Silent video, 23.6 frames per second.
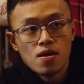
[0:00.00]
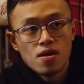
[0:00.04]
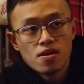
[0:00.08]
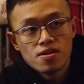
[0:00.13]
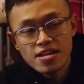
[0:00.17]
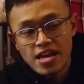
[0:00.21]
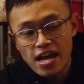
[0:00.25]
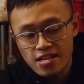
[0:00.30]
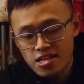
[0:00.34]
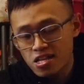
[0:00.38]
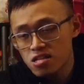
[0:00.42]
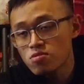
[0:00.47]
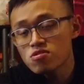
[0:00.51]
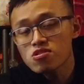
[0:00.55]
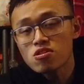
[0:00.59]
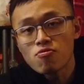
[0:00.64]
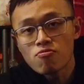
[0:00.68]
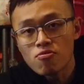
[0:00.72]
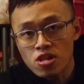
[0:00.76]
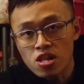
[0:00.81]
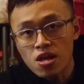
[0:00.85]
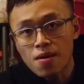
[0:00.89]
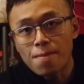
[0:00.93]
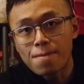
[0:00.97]
Yeah, this was a
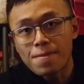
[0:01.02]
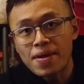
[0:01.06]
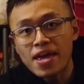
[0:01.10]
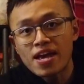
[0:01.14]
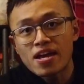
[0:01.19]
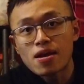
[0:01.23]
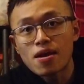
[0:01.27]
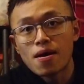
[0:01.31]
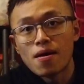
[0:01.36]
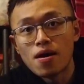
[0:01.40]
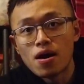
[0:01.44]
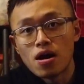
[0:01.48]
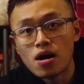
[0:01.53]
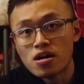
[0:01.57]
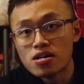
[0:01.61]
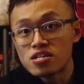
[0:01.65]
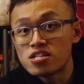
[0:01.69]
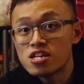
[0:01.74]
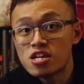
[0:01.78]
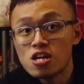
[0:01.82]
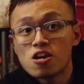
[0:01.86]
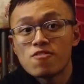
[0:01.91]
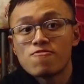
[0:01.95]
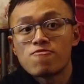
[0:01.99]
really big
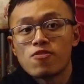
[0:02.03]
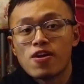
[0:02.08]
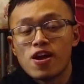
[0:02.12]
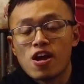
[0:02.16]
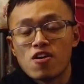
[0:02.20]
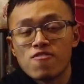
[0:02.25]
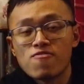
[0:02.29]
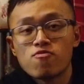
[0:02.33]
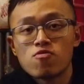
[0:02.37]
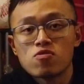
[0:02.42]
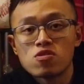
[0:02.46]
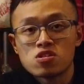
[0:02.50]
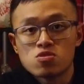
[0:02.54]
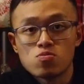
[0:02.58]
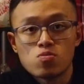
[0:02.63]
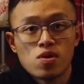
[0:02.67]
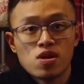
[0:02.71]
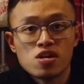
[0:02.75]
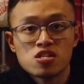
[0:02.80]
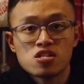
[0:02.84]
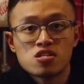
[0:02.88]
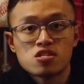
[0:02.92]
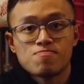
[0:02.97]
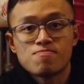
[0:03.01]
year for Air Force
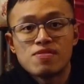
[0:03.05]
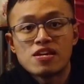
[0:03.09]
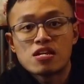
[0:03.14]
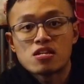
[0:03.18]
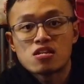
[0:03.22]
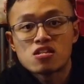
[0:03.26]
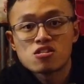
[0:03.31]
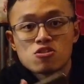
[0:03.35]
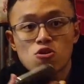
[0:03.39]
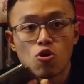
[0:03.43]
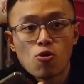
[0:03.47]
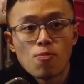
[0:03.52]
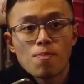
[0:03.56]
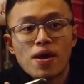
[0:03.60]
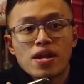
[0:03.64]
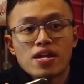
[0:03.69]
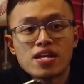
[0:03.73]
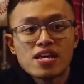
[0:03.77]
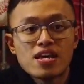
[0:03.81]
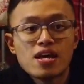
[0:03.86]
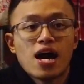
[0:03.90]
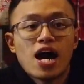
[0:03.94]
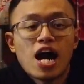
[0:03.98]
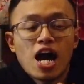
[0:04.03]
Ones, being so
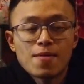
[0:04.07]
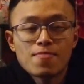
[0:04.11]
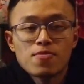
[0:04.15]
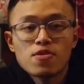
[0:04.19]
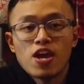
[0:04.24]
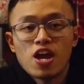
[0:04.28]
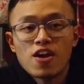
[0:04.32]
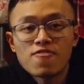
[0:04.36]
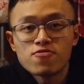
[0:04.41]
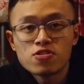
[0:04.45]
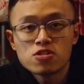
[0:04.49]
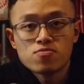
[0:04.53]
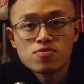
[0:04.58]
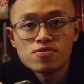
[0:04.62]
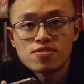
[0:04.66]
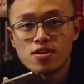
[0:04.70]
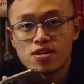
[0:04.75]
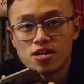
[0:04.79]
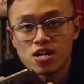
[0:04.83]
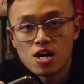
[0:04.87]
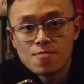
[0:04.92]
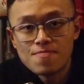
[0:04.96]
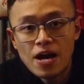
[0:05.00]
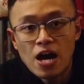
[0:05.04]
many hyped Air Force Ones that
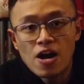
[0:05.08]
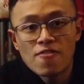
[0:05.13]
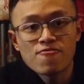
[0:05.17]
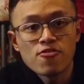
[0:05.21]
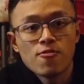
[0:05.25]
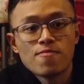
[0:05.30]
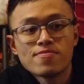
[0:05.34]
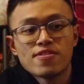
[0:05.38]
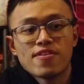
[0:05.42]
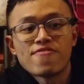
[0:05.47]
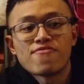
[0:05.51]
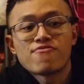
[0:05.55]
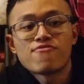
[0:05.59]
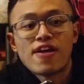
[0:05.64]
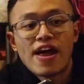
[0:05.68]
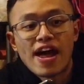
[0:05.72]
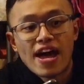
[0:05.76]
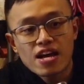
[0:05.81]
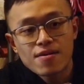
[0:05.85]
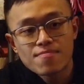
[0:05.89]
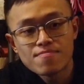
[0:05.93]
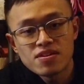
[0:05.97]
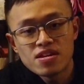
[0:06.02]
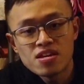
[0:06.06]
come out, from the
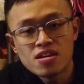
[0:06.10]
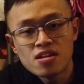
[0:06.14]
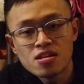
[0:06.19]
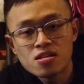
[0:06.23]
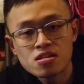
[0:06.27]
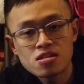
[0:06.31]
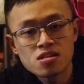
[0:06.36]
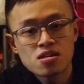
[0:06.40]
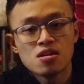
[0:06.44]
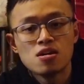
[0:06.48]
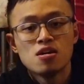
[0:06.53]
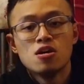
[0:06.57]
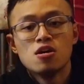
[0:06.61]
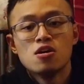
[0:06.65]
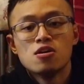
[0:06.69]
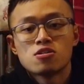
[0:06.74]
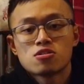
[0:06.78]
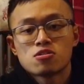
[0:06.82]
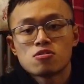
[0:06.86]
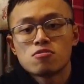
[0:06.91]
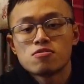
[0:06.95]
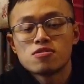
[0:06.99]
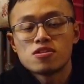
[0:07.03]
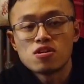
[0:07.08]
fragments
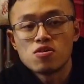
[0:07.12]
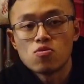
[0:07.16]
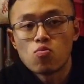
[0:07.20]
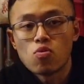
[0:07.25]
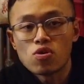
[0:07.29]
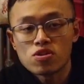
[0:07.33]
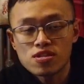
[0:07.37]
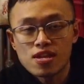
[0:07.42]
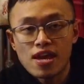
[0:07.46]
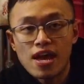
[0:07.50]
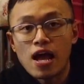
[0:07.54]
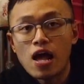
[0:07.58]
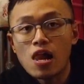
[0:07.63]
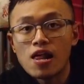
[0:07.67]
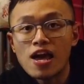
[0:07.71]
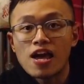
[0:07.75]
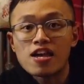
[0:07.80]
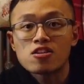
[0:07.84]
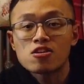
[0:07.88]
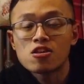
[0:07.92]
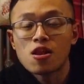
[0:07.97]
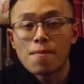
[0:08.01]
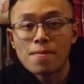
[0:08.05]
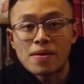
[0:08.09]
to the What the LA
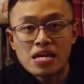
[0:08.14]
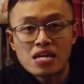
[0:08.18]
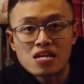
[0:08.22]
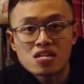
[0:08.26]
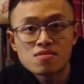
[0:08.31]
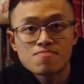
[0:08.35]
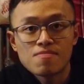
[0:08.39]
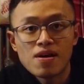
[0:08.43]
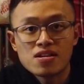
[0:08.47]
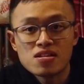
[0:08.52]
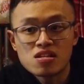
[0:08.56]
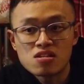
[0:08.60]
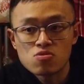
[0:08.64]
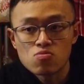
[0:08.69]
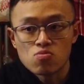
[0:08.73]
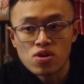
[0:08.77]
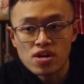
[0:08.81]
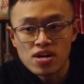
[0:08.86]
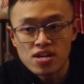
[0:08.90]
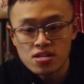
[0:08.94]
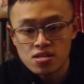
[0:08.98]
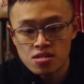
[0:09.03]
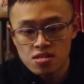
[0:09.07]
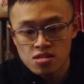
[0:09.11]
to the Peace
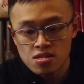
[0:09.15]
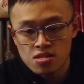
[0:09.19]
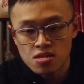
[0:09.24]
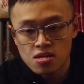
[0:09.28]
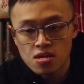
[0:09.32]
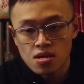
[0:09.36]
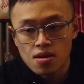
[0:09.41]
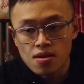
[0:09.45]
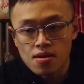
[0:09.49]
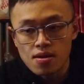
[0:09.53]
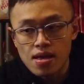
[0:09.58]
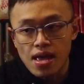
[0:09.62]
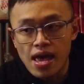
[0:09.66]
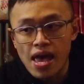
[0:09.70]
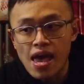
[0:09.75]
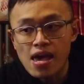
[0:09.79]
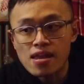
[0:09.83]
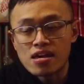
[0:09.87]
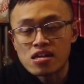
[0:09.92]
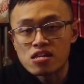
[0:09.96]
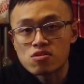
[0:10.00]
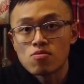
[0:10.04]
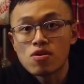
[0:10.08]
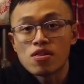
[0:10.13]
-1s, and
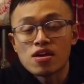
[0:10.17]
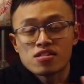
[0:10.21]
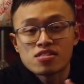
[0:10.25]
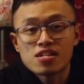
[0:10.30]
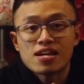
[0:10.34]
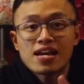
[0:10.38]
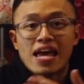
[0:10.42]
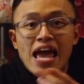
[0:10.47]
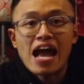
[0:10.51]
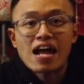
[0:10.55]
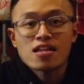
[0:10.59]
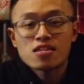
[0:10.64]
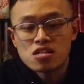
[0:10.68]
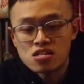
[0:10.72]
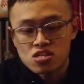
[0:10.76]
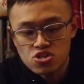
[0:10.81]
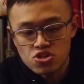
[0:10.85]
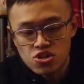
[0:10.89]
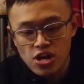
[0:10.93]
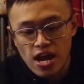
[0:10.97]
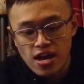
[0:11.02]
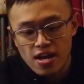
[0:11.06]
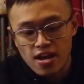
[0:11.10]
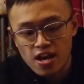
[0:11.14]
as well as the Cactus
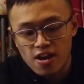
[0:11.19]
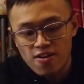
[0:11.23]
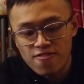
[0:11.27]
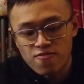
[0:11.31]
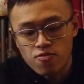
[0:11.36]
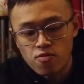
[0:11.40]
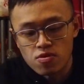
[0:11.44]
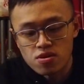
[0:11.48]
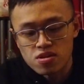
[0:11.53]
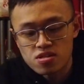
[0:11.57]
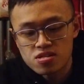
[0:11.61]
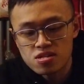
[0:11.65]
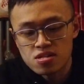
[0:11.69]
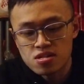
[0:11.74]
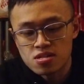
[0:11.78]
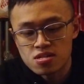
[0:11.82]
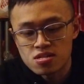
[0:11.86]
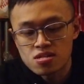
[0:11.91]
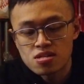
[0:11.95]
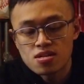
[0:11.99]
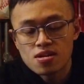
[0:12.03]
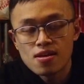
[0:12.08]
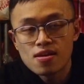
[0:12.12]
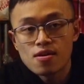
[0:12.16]
Jack Air Forces,
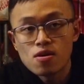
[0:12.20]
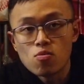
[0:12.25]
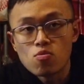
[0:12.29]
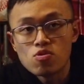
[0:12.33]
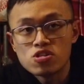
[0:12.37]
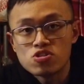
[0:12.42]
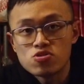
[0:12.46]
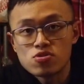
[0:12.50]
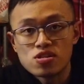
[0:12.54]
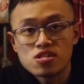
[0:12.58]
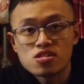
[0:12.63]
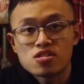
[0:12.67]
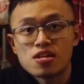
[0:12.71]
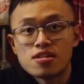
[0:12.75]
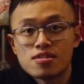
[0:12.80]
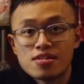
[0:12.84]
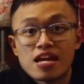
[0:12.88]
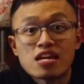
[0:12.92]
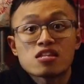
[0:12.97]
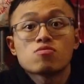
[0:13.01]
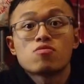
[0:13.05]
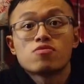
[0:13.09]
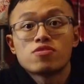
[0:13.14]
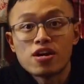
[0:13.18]
which was the
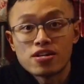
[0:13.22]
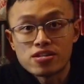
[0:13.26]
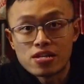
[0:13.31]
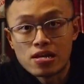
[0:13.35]
next one on